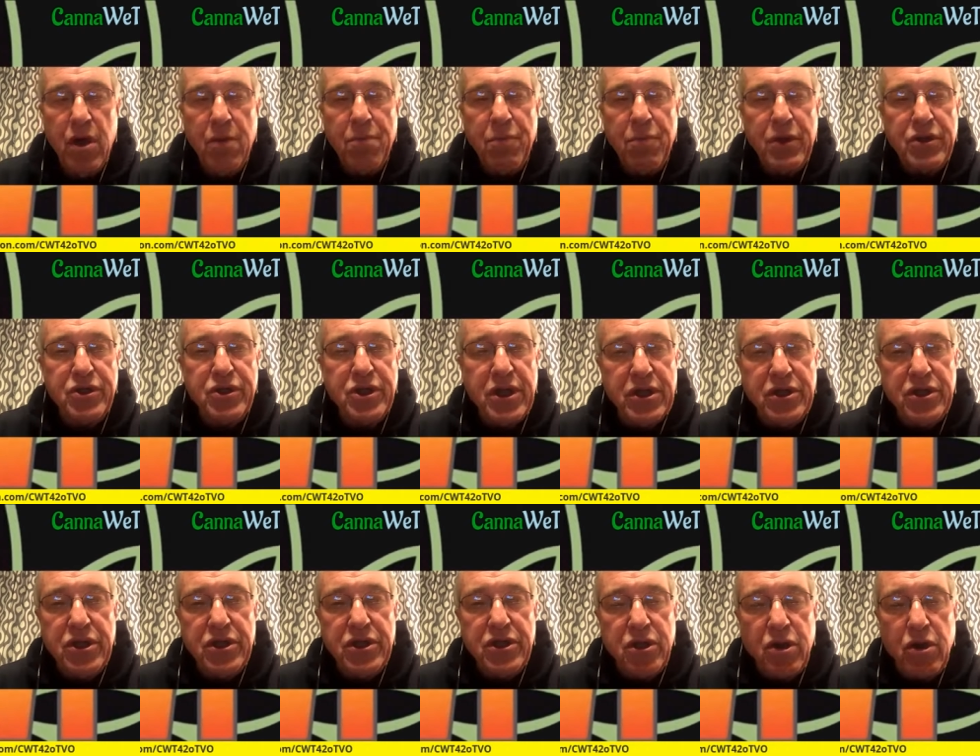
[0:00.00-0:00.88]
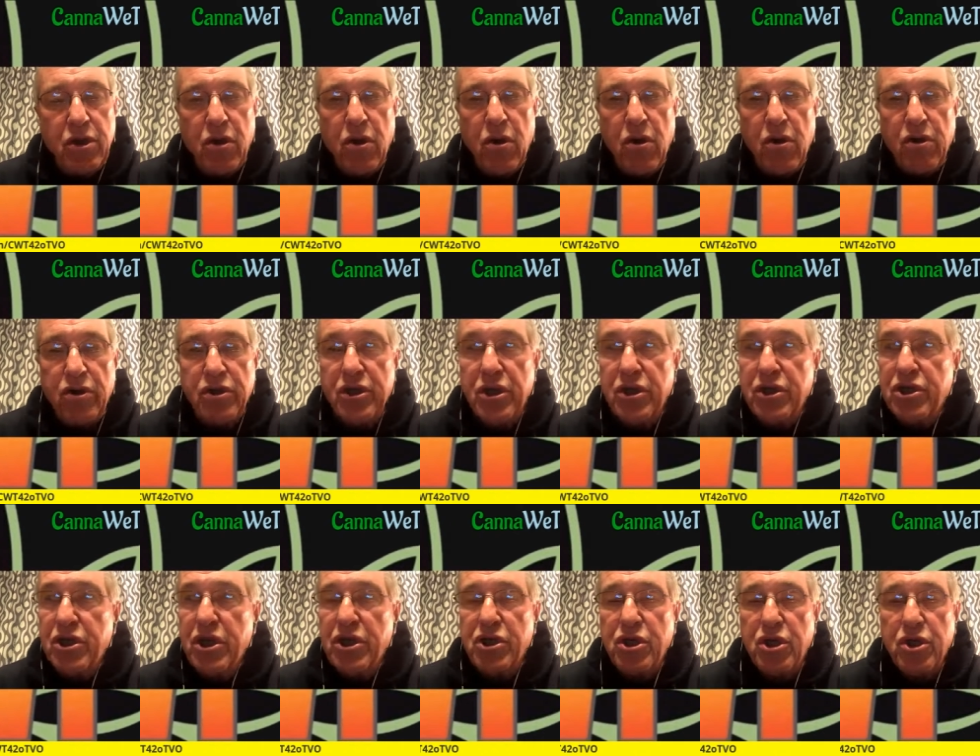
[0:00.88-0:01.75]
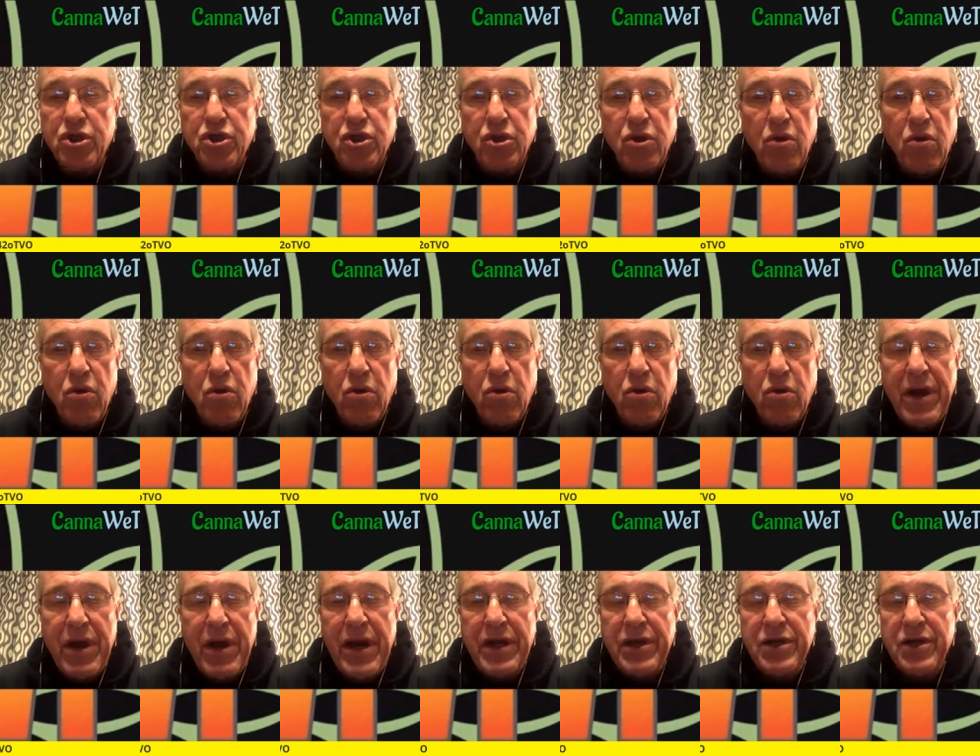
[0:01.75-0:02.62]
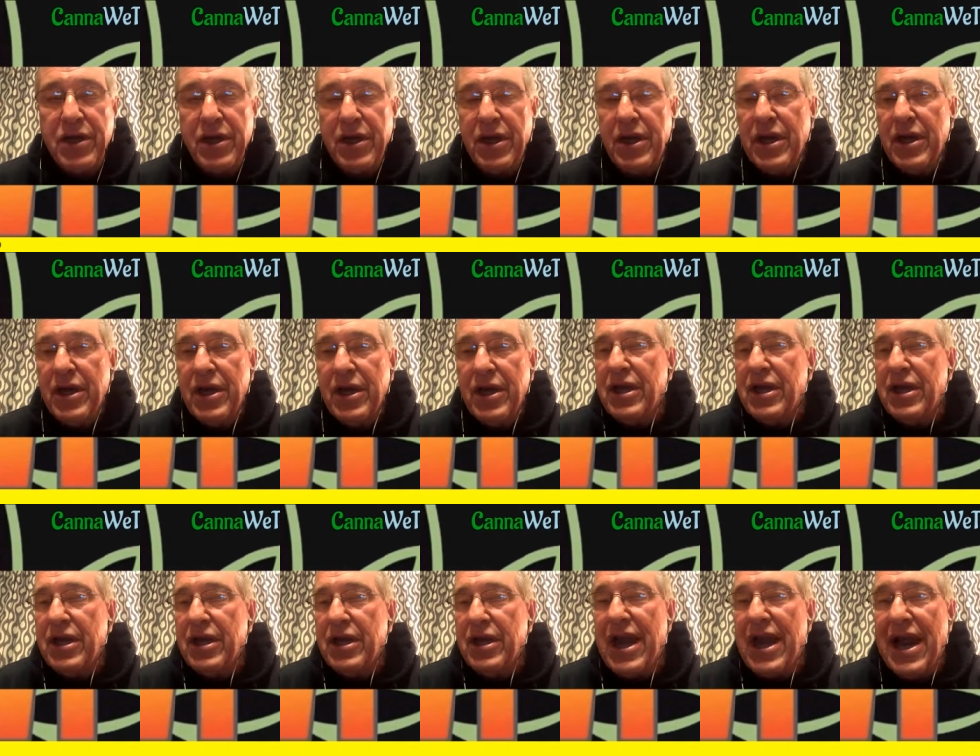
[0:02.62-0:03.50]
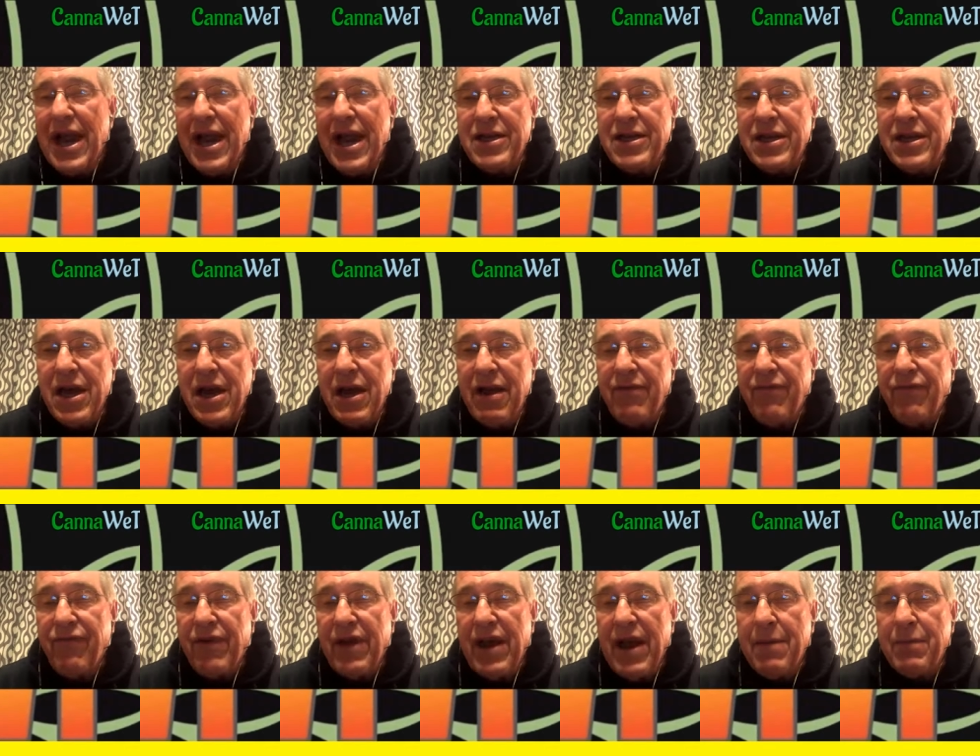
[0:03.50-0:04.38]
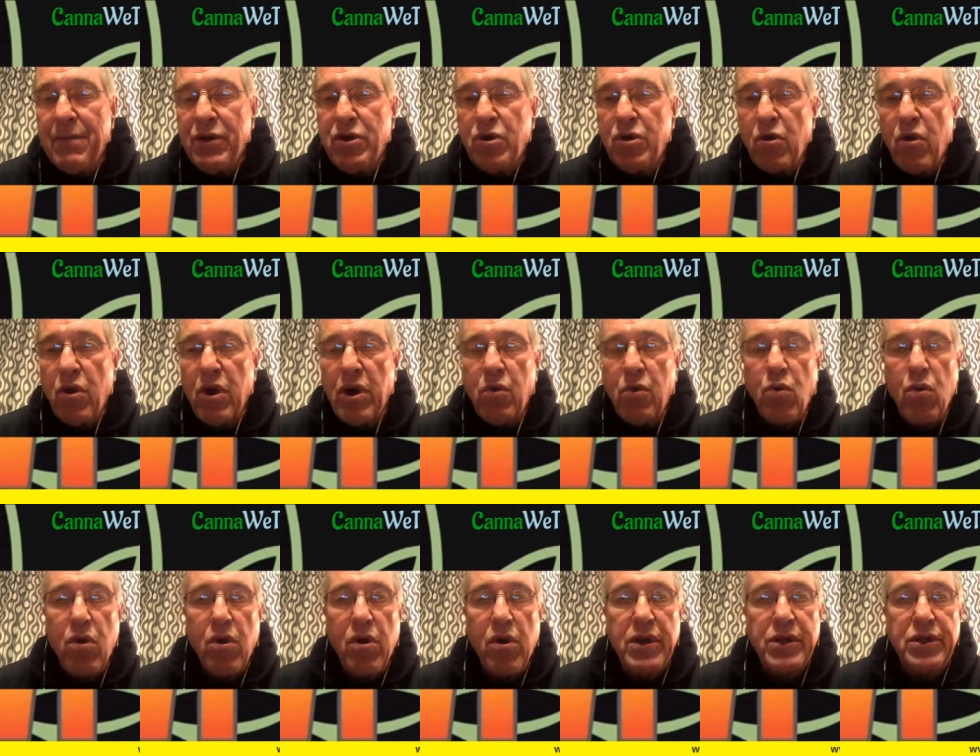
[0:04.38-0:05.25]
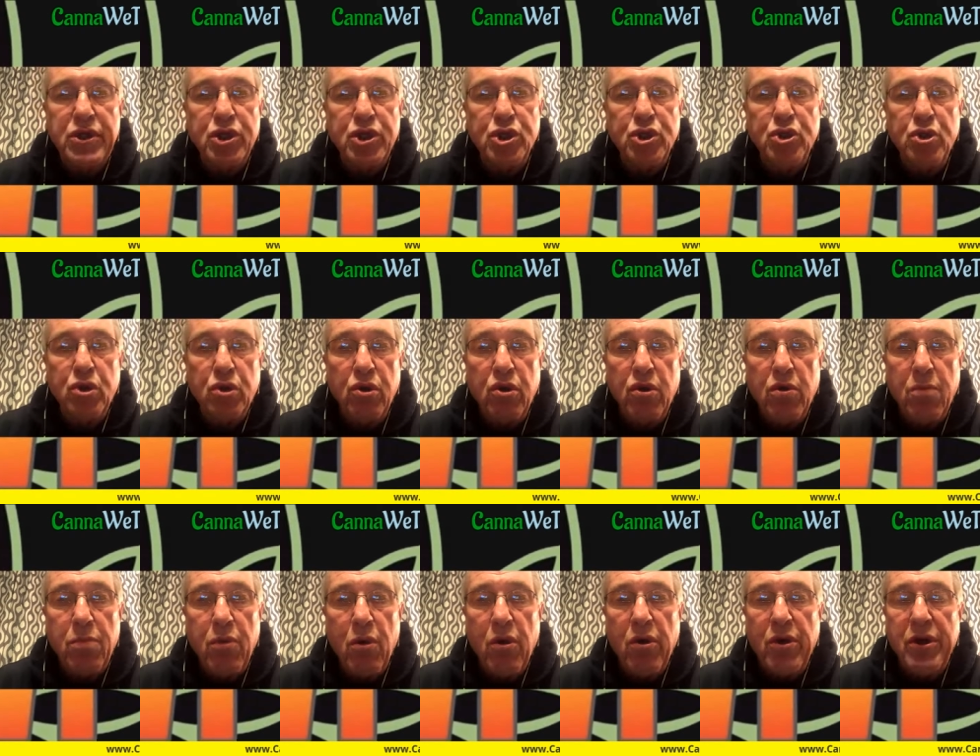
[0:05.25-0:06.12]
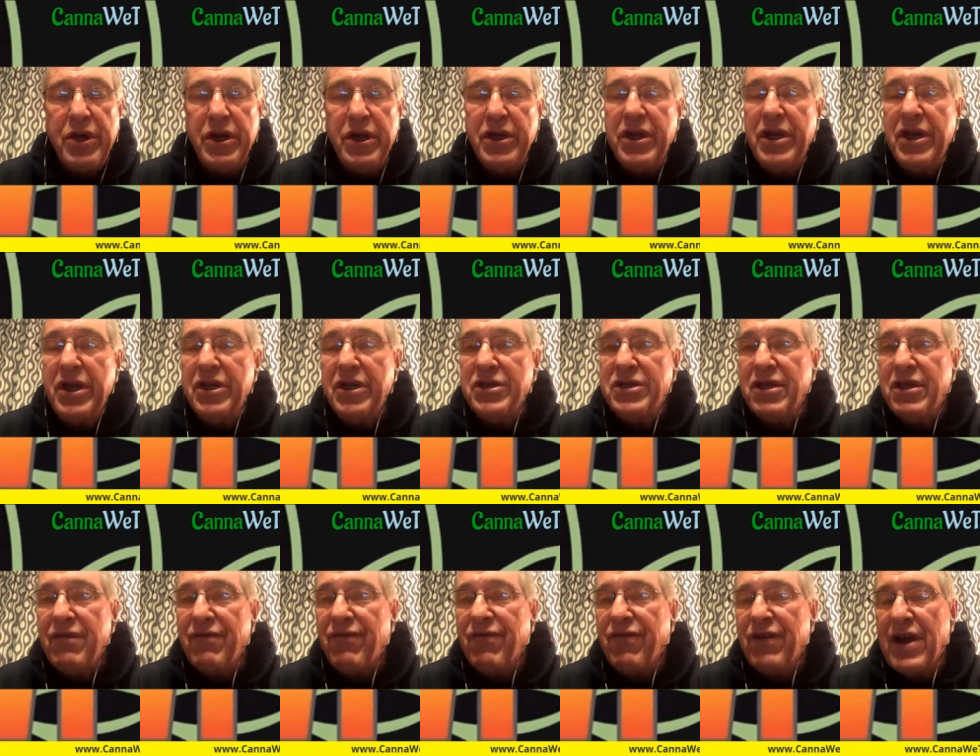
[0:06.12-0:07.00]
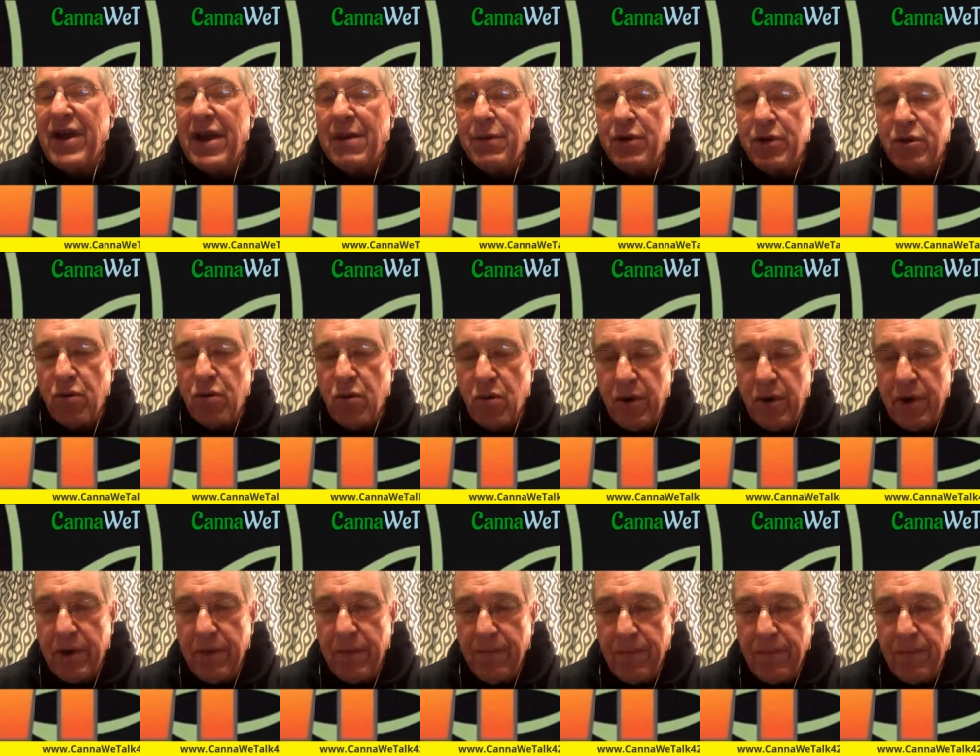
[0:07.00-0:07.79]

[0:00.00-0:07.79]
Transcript: but since it occurs at such a slower rate, it's anti-inflammatory, whereas sugar burning is inflammatory.